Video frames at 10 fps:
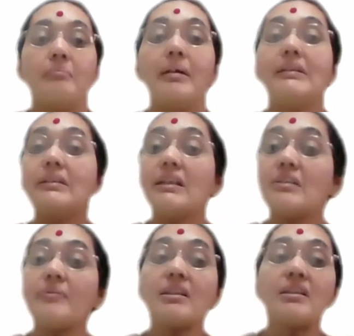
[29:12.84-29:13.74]
But
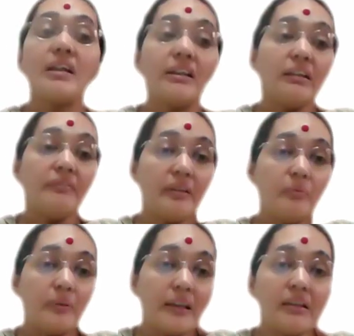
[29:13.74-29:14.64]
this was done away
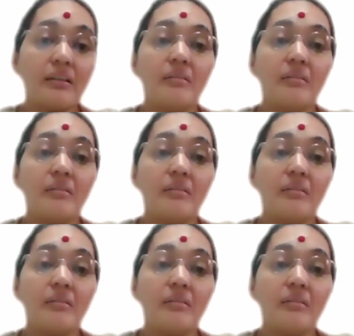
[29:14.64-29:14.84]
with